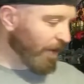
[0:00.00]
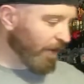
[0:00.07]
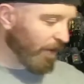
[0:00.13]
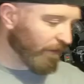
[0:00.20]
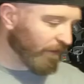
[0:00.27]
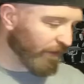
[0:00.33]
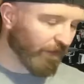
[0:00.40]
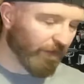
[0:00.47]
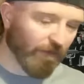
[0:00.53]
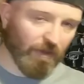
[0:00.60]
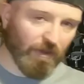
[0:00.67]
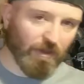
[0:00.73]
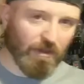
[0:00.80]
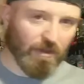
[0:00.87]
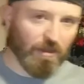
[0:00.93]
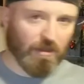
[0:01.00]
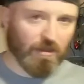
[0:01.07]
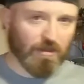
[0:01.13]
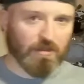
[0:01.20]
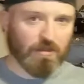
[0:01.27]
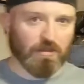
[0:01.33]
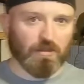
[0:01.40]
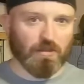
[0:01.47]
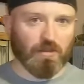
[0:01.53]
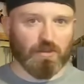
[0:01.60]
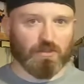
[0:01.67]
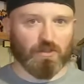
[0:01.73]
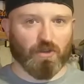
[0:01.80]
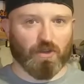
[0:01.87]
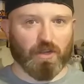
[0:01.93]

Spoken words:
of the